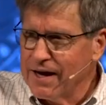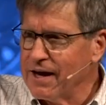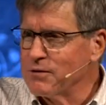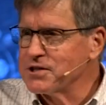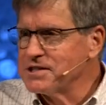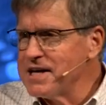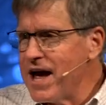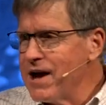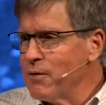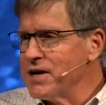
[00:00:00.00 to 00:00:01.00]
It was a
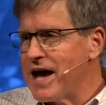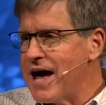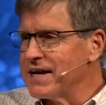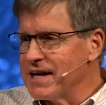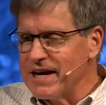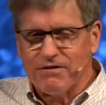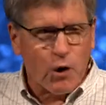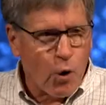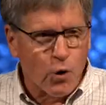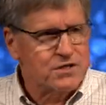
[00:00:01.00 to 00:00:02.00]
day when you had to leave
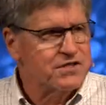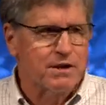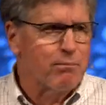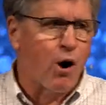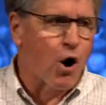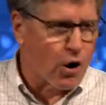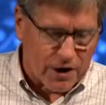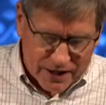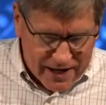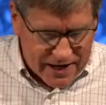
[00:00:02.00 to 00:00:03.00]
the horse in the
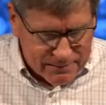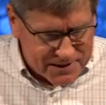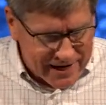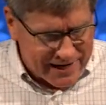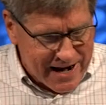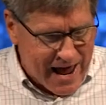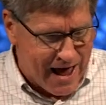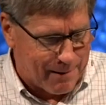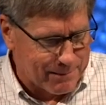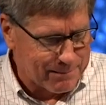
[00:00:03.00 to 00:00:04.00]
barn and let him take a
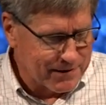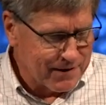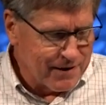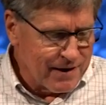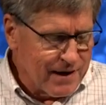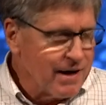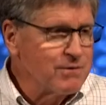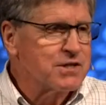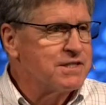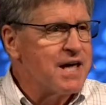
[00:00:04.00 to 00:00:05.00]
nap. It
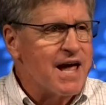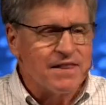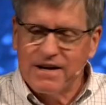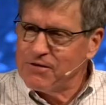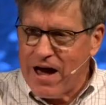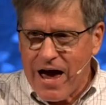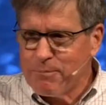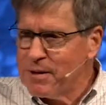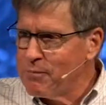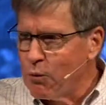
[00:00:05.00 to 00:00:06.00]
was a day that if you
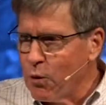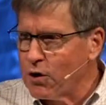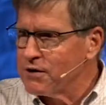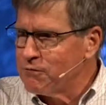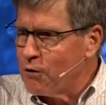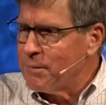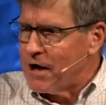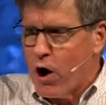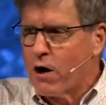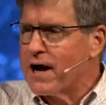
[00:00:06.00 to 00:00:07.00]
had people working for him,
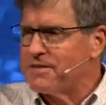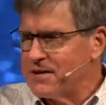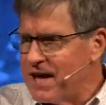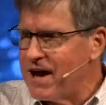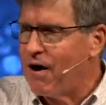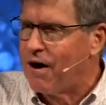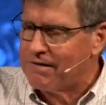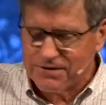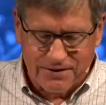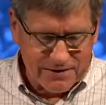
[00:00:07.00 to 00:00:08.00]
they all got the day
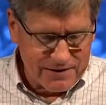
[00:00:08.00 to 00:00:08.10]
off.